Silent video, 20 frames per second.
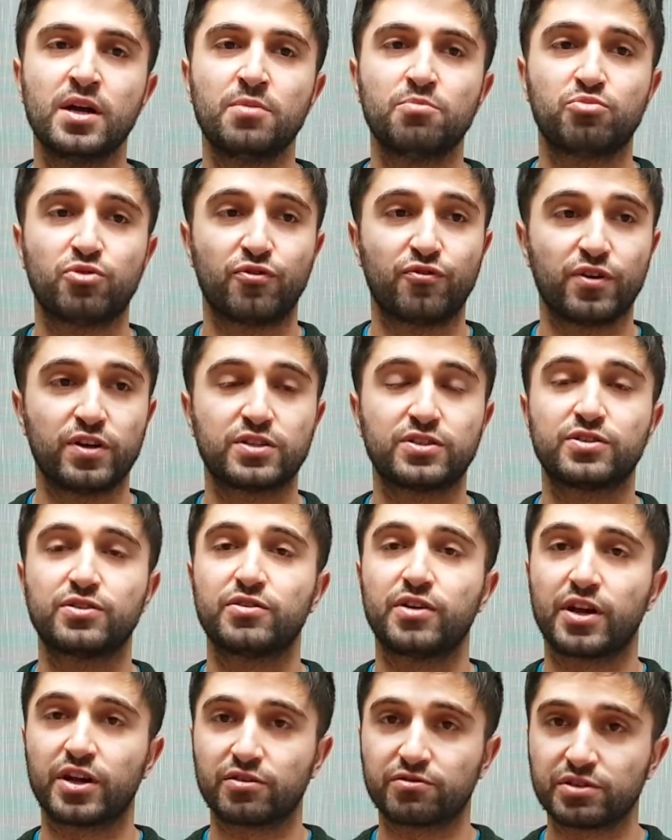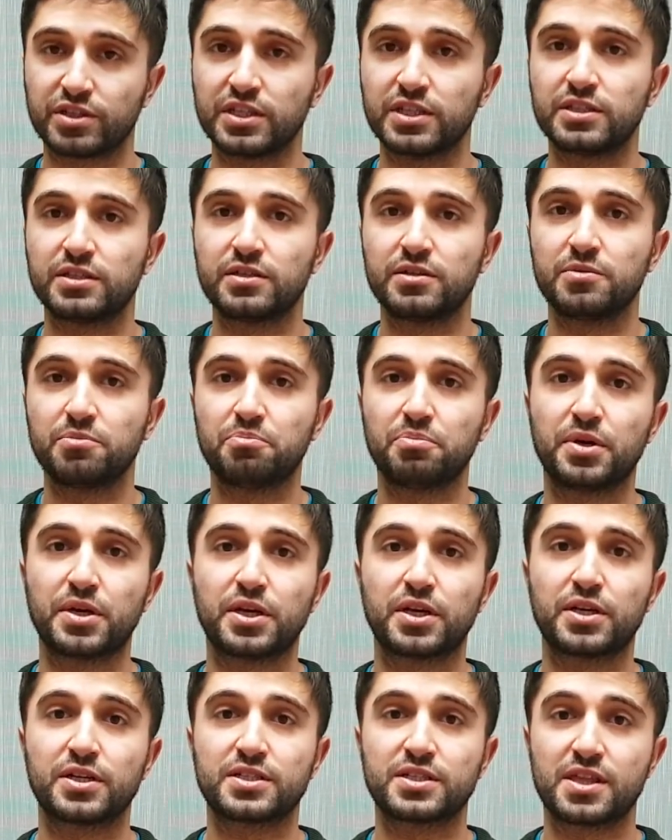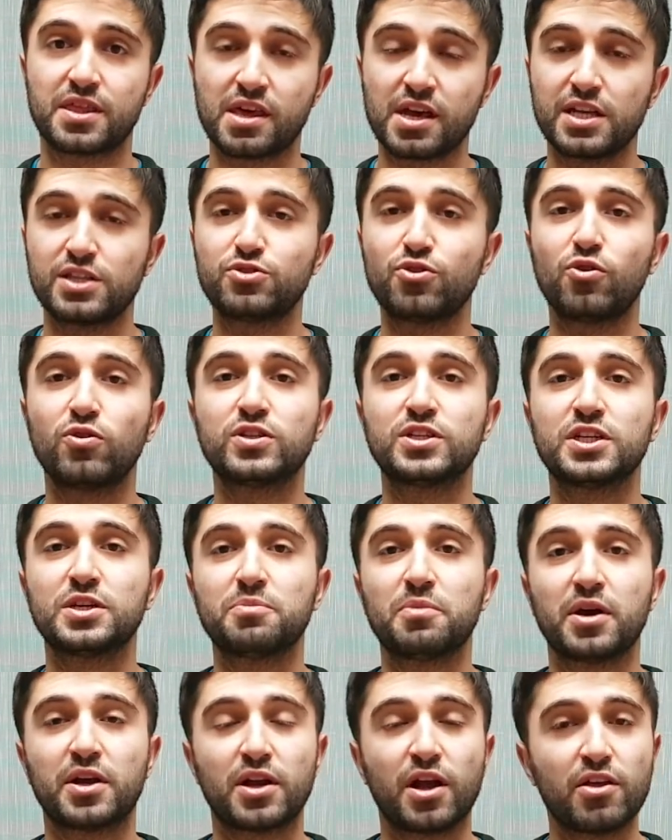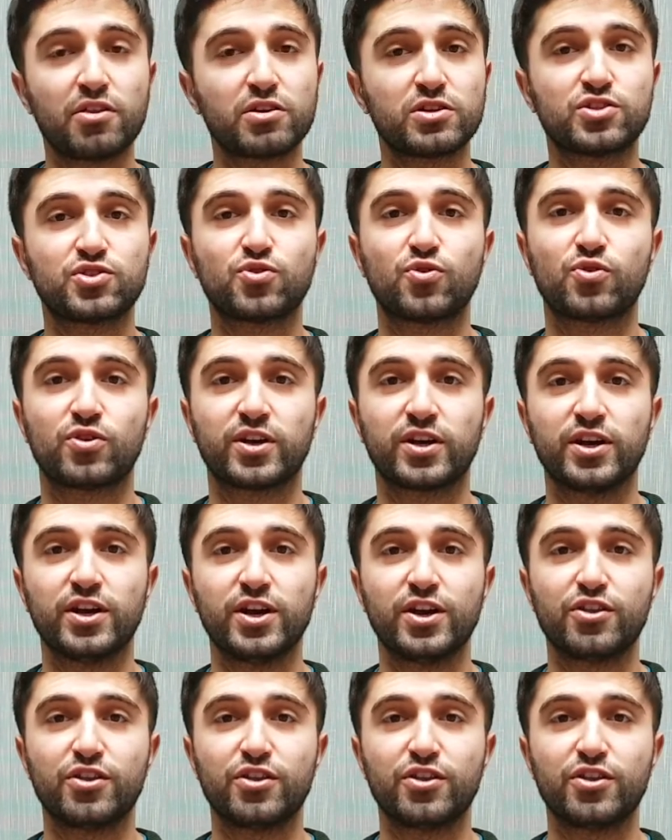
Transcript: Professor agreed because they told him another story.